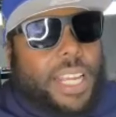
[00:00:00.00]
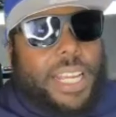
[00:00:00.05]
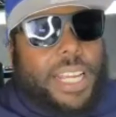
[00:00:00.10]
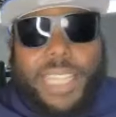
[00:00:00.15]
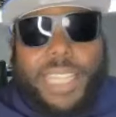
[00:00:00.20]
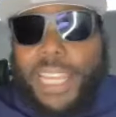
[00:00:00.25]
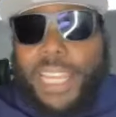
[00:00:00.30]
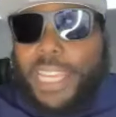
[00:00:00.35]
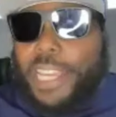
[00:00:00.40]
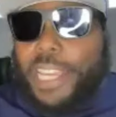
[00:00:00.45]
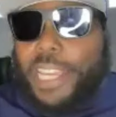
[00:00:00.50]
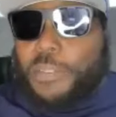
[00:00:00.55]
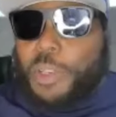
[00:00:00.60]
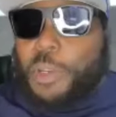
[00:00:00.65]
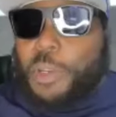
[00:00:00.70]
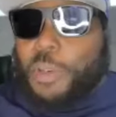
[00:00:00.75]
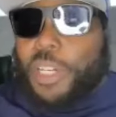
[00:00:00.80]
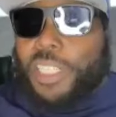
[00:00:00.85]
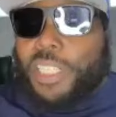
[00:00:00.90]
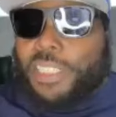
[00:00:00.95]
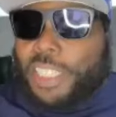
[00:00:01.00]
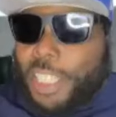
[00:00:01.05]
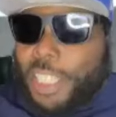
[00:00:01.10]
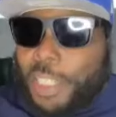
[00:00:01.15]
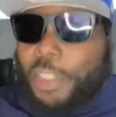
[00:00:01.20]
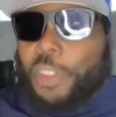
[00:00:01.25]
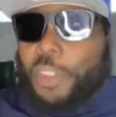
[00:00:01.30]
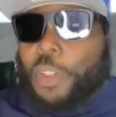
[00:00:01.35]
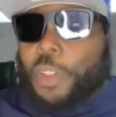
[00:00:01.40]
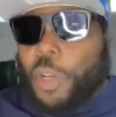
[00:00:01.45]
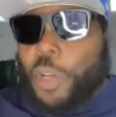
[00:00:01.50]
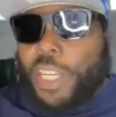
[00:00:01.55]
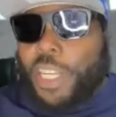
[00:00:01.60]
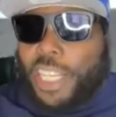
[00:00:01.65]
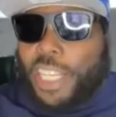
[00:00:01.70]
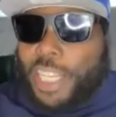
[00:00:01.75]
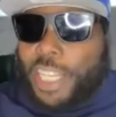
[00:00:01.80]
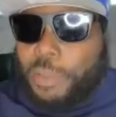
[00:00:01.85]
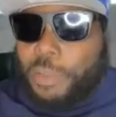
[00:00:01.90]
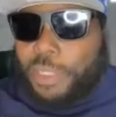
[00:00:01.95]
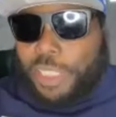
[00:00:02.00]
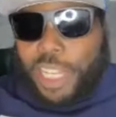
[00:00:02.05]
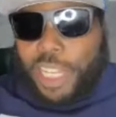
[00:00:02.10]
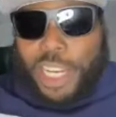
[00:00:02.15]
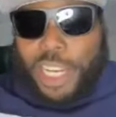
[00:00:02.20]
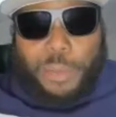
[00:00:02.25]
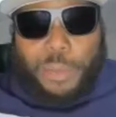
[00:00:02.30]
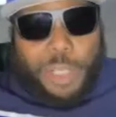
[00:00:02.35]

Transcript: they give you a tenderloin, and he was like,